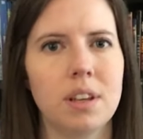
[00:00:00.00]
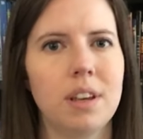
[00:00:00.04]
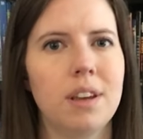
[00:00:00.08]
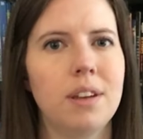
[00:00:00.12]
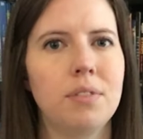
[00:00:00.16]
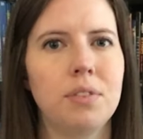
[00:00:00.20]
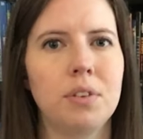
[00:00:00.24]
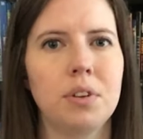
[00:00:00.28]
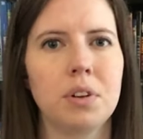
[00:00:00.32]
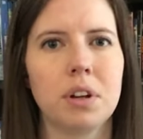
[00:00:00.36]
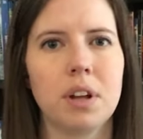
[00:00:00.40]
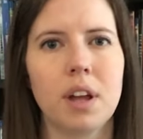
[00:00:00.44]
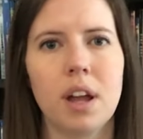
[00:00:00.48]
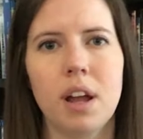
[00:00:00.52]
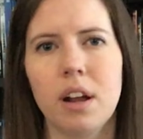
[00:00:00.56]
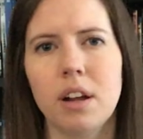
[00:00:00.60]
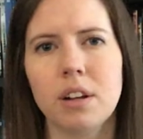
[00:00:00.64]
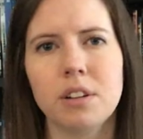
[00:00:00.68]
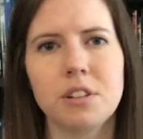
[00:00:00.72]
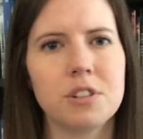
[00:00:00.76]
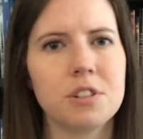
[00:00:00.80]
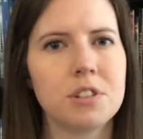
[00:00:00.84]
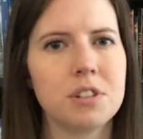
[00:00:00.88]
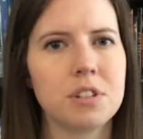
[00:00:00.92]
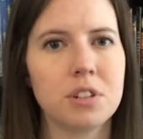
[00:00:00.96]
If your
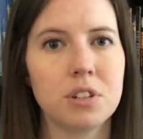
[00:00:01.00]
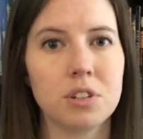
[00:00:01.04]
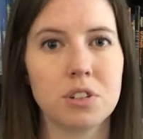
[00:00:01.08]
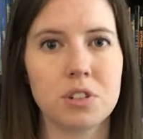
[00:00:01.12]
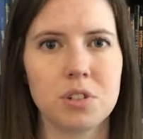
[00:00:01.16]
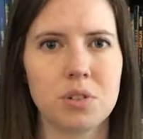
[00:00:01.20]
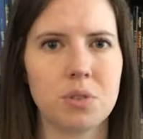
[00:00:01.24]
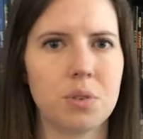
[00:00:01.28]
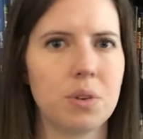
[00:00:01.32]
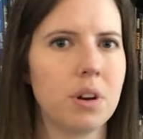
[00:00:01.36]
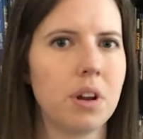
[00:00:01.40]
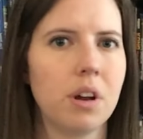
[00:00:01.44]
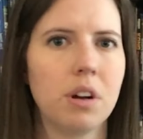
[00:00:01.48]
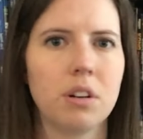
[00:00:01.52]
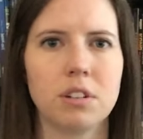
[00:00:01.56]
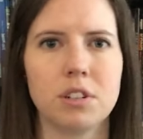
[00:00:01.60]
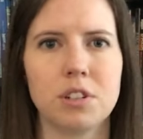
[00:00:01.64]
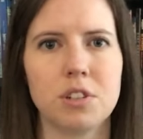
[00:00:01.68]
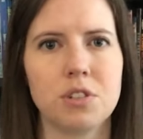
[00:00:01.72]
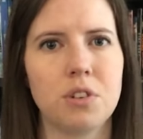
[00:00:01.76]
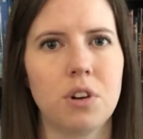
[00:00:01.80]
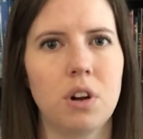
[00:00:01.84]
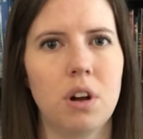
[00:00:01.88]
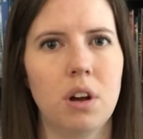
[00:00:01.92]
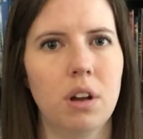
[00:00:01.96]
characters and your story aren't
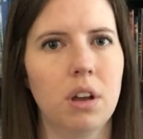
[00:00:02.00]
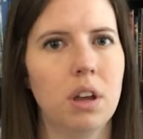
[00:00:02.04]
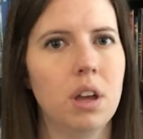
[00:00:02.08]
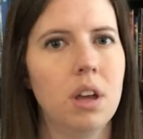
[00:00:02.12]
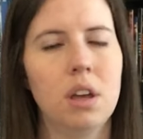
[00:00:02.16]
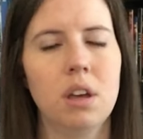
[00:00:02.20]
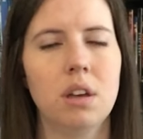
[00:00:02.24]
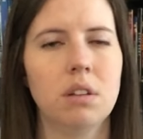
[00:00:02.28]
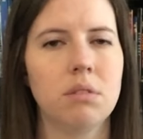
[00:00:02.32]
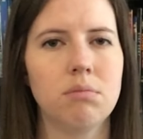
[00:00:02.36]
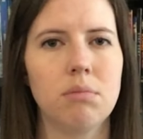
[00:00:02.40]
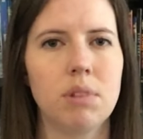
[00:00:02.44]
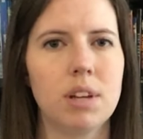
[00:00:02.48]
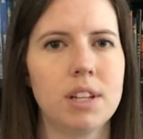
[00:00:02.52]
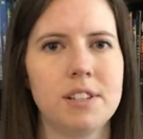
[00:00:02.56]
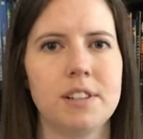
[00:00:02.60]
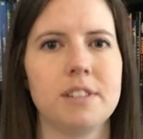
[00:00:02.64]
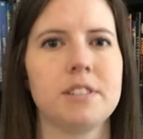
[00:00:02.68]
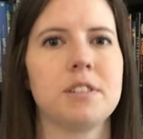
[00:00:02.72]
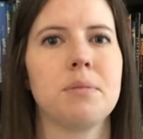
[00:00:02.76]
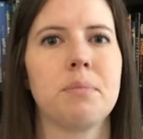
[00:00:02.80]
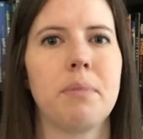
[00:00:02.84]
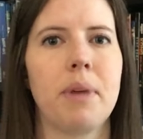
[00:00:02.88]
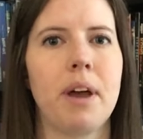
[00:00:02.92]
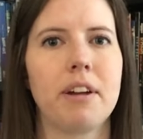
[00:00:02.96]
strong, it
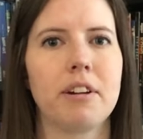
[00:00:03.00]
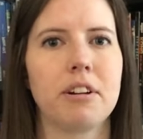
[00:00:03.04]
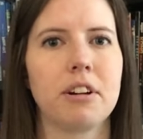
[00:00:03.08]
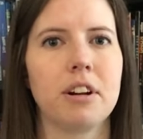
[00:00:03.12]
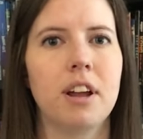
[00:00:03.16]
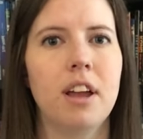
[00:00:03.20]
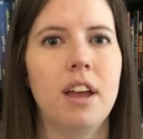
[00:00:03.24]
doesn't matter.